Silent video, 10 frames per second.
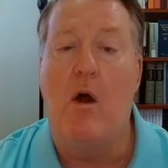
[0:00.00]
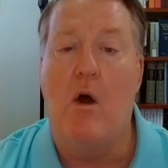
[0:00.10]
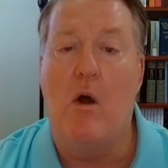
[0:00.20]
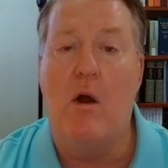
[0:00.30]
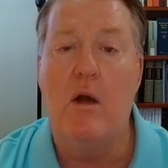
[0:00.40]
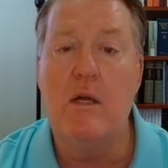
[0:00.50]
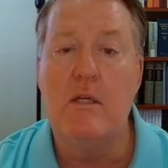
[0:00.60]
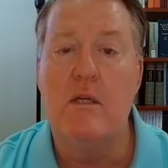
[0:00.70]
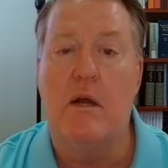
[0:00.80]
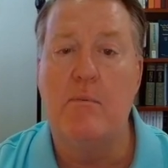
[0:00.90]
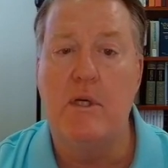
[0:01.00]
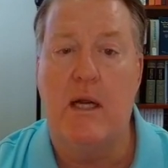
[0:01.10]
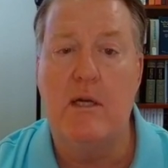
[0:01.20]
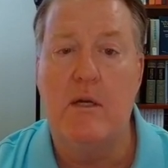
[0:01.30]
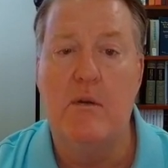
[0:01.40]
are
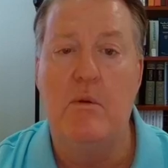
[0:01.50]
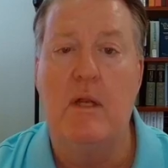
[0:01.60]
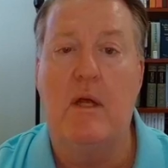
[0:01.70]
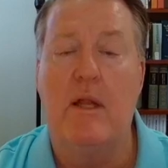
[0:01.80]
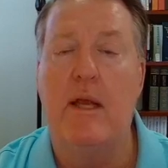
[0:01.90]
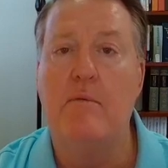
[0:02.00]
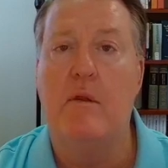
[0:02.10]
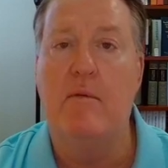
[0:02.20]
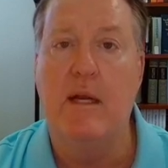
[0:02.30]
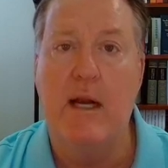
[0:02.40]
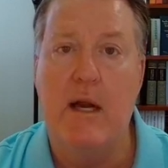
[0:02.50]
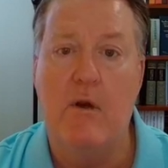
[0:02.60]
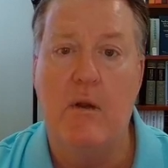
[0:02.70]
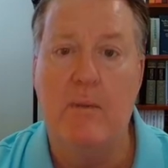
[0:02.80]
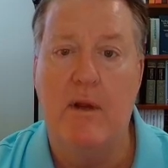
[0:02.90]
subject to the claims of the
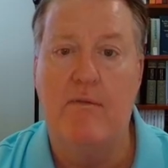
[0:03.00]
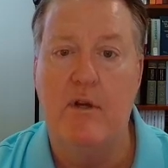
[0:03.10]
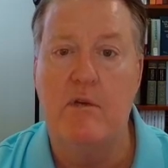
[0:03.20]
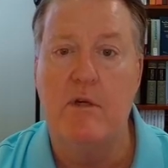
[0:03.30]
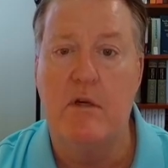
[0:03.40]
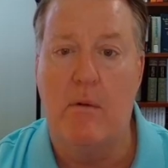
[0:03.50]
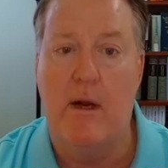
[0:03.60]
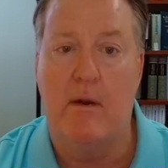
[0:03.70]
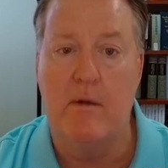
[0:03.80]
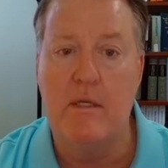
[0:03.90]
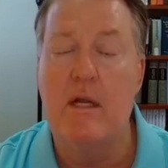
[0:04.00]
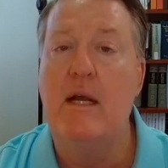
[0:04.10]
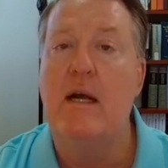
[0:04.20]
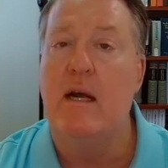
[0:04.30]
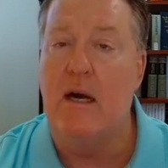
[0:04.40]
inherited beneficiaries' creditors
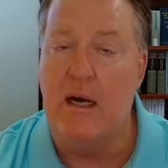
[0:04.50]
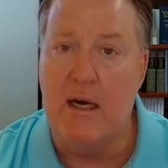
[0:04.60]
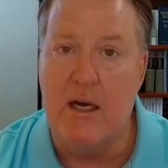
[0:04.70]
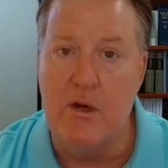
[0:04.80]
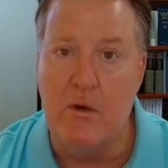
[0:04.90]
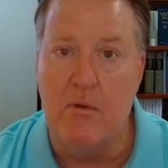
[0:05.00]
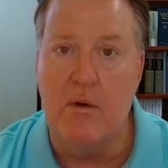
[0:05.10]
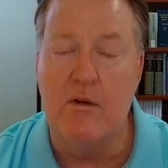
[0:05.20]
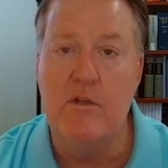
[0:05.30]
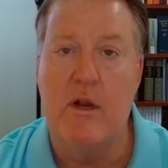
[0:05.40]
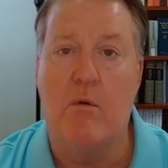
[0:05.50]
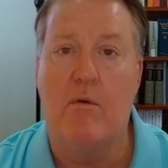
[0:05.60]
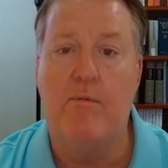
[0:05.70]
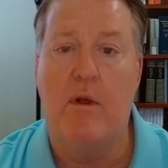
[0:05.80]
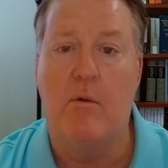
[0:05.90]
uh, under uh,
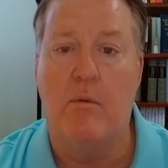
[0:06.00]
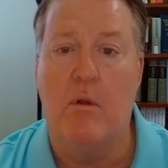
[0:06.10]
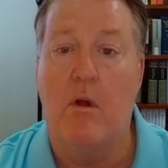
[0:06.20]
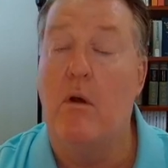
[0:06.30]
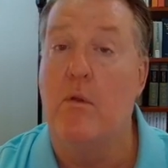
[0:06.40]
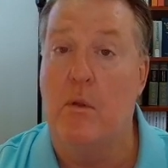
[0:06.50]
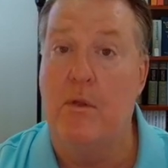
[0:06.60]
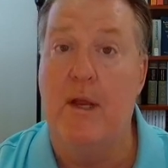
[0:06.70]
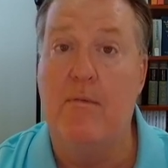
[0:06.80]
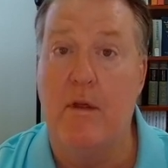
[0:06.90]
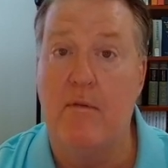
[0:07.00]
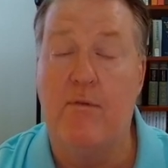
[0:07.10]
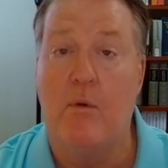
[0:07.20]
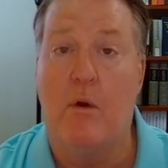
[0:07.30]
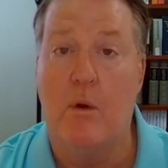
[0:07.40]
general federal law, although thankfully in
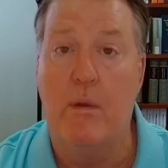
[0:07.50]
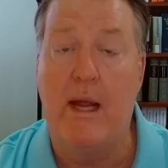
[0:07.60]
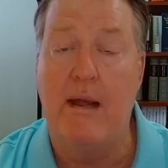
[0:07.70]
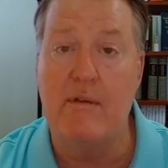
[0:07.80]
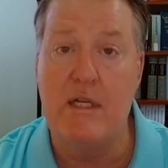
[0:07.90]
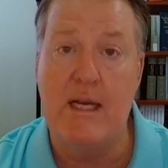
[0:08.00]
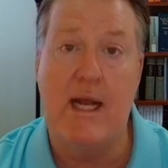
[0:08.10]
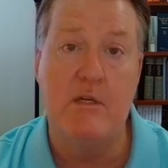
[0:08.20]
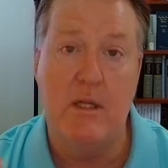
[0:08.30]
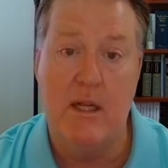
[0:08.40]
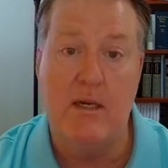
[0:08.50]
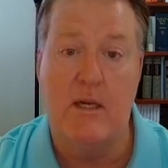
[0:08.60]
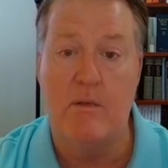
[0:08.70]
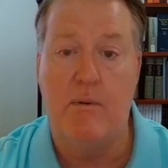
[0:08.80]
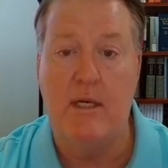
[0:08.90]
Florida we have a statute that
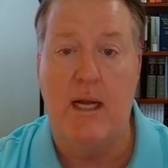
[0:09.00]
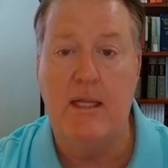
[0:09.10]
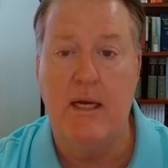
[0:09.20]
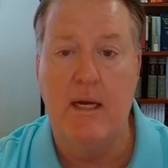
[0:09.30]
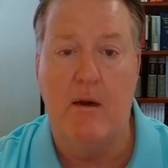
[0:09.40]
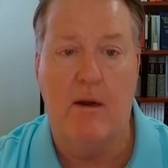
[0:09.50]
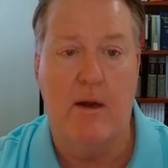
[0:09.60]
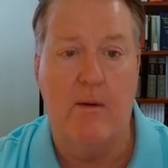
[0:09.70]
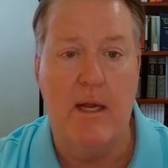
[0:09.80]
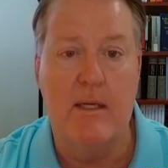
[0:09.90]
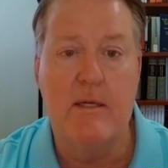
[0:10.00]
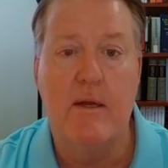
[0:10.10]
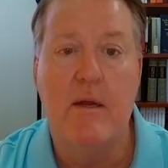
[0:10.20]
does protect inherited IRAs.